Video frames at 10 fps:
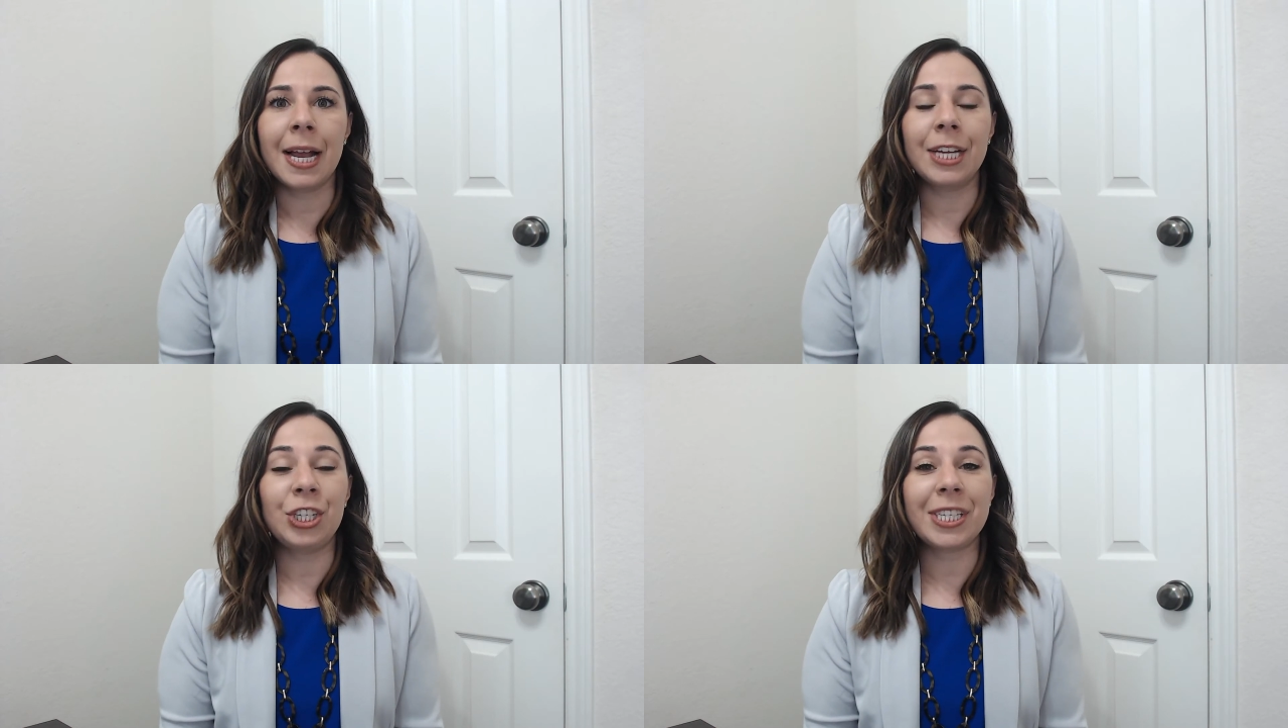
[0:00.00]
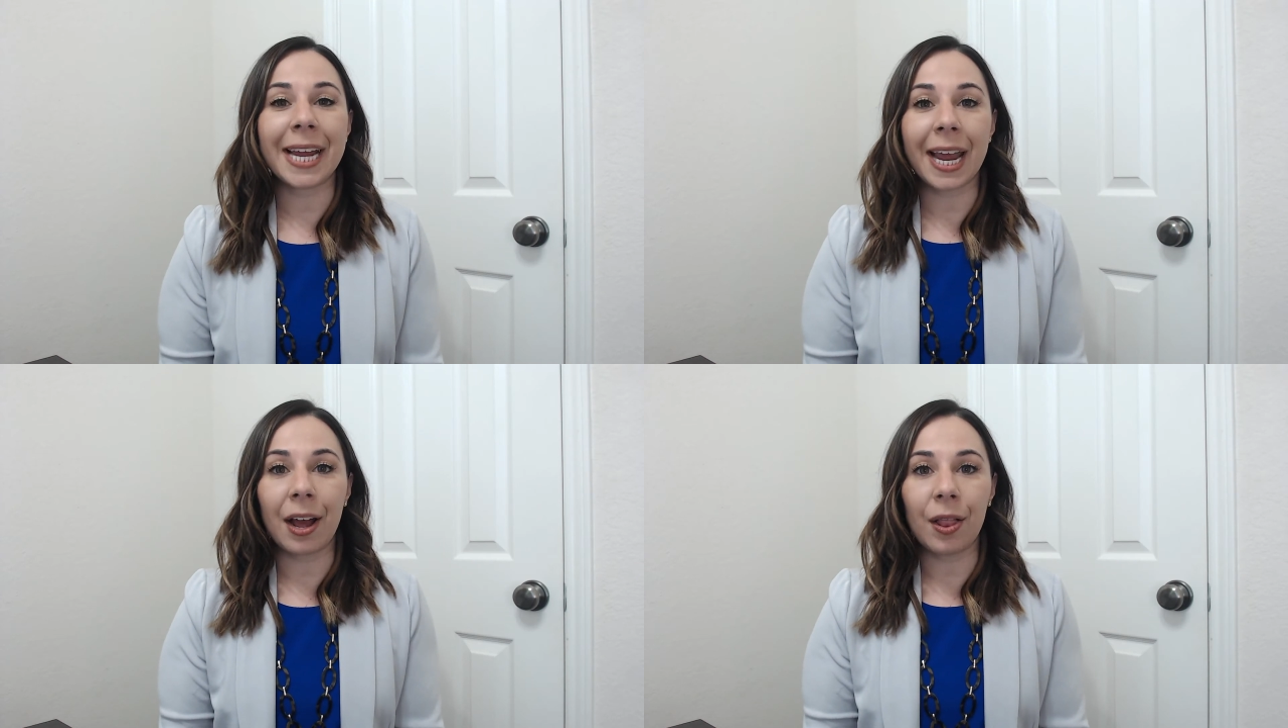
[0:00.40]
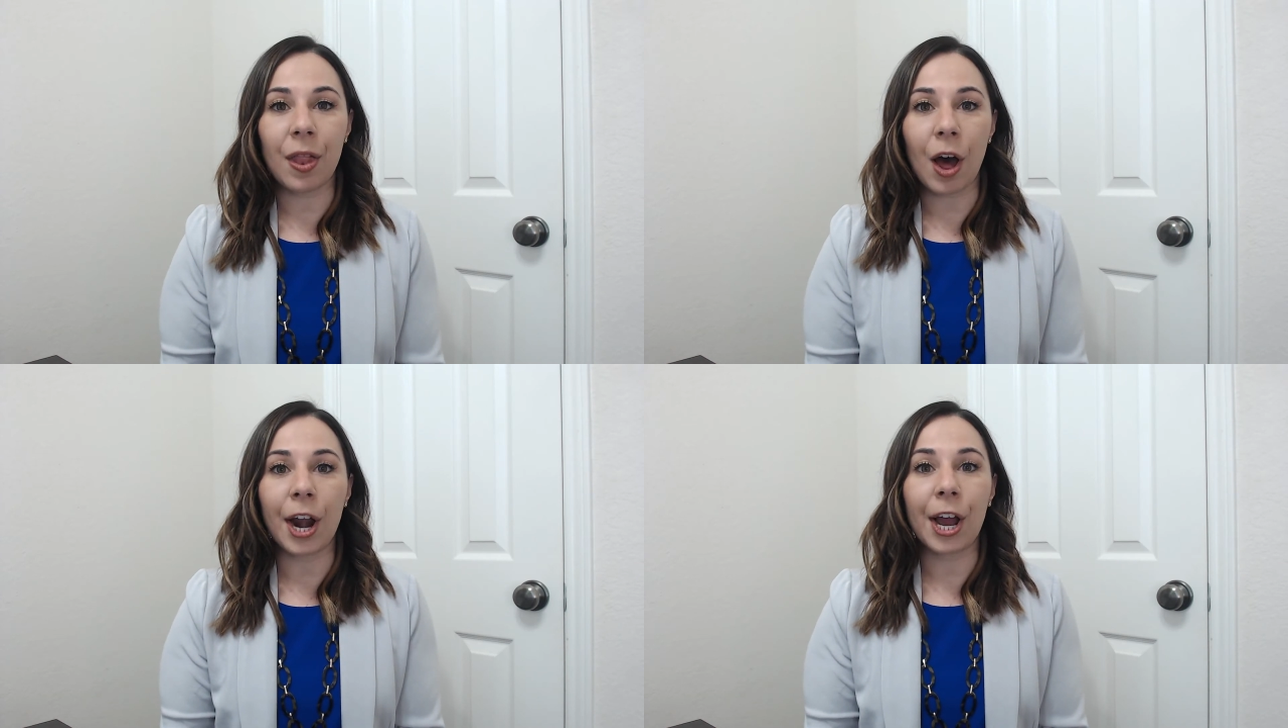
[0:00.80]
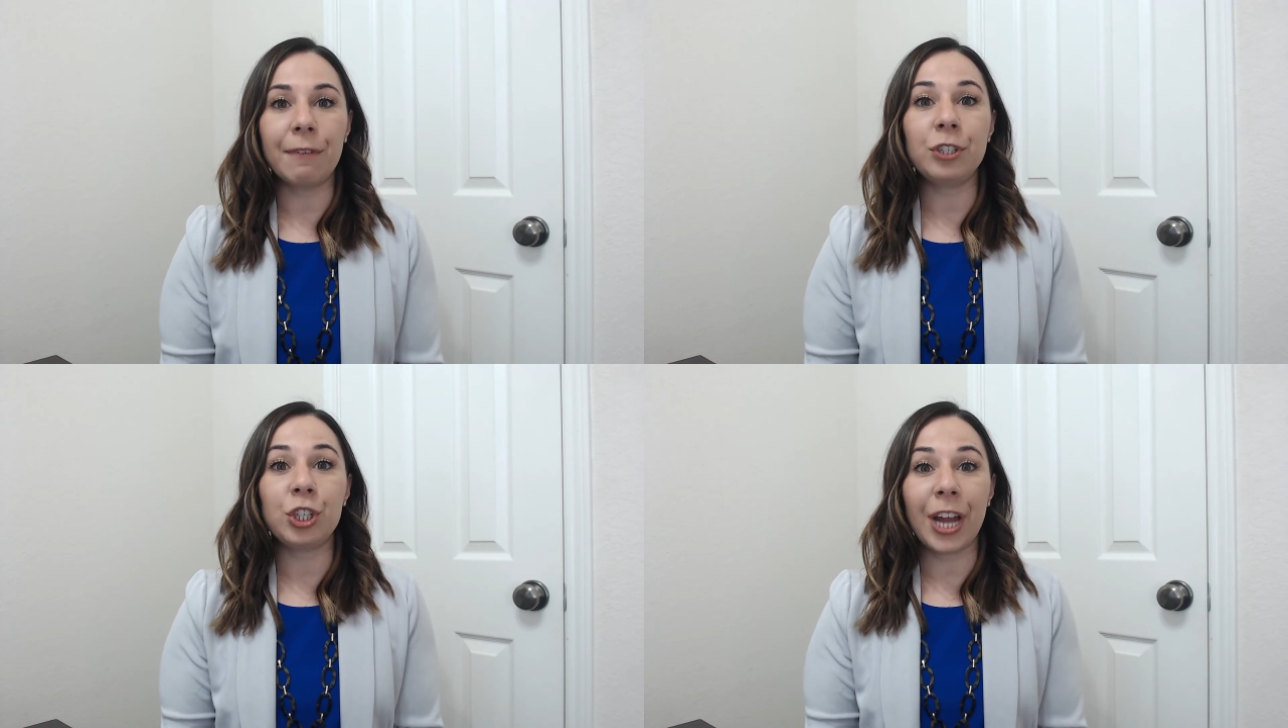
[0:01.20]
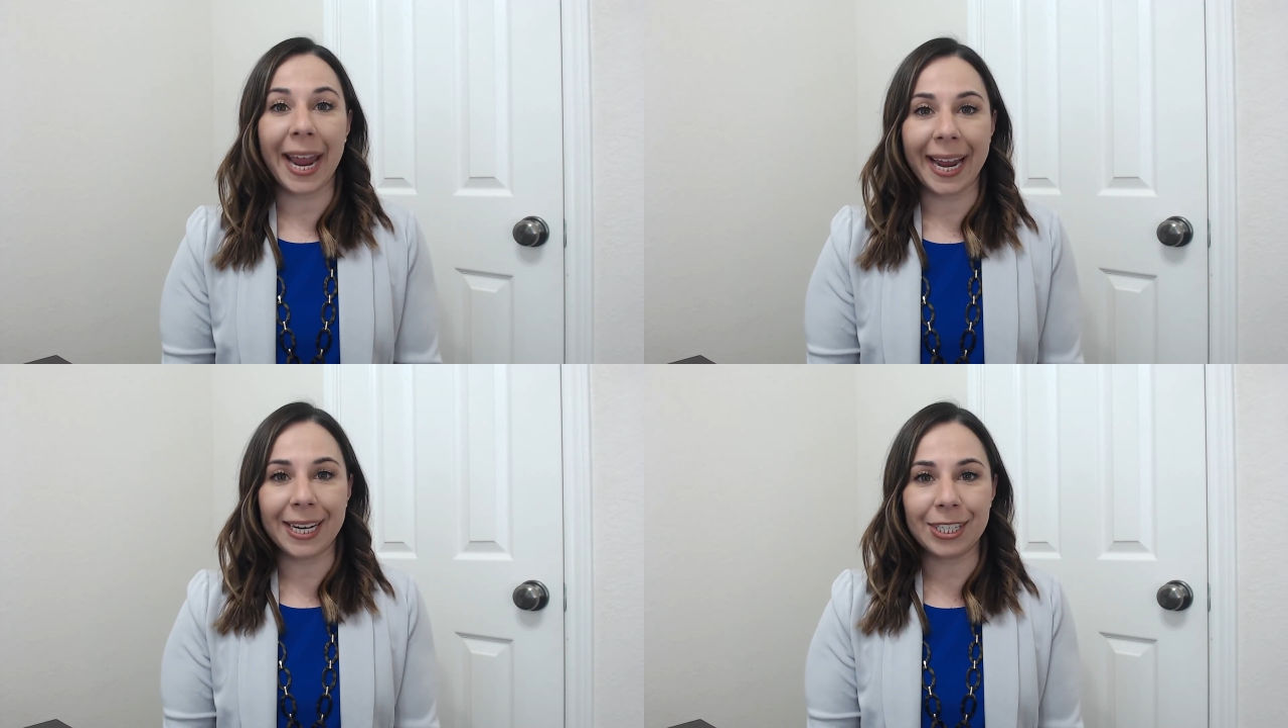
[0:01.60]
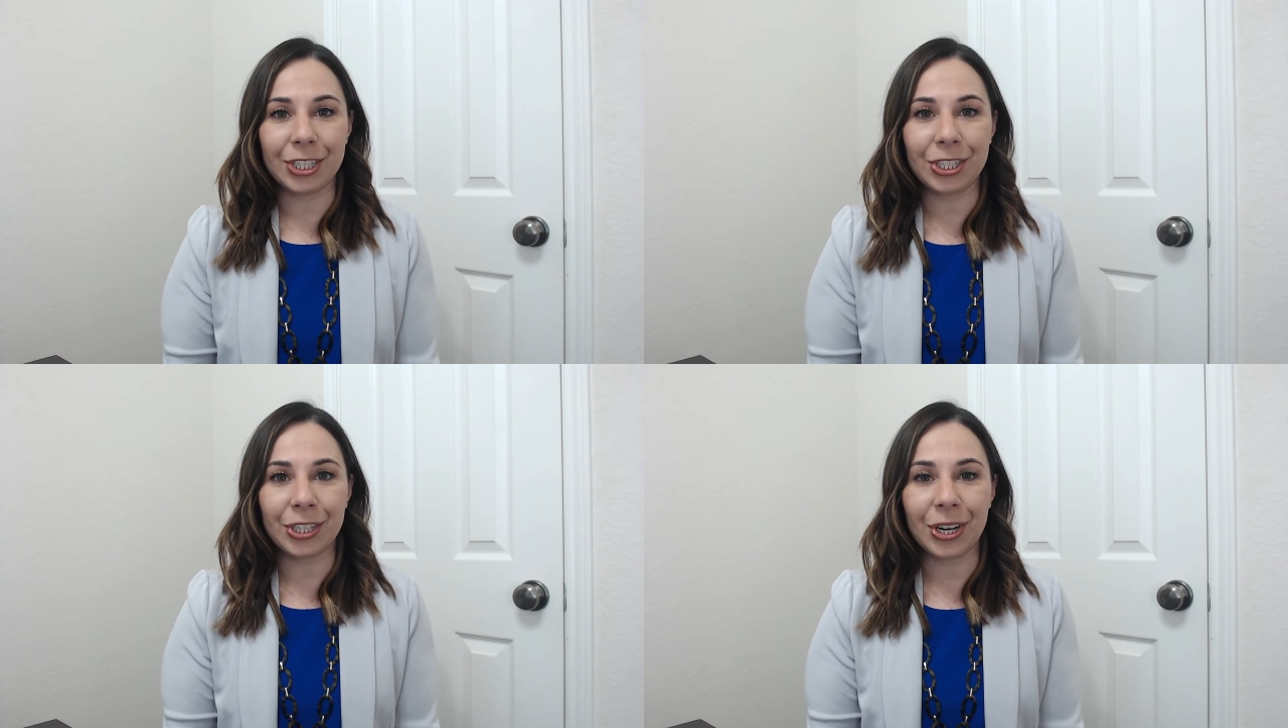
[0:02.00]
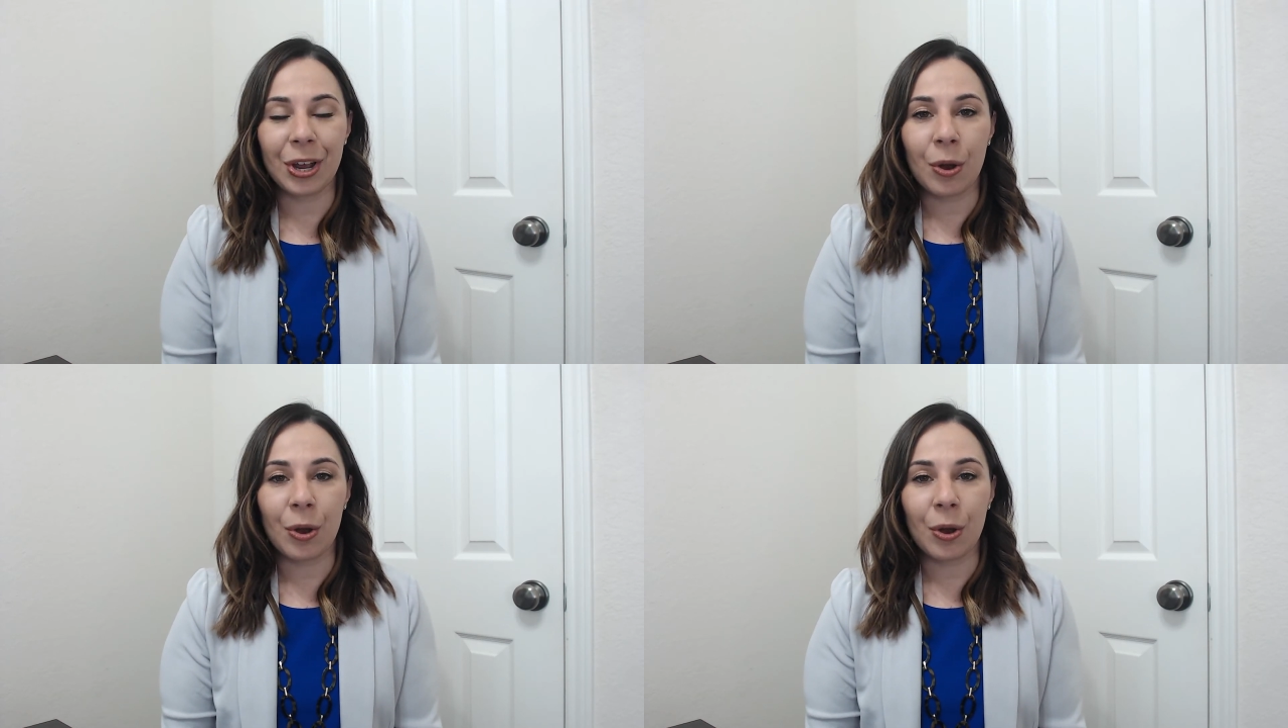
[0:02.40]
it's just taking a lot of change.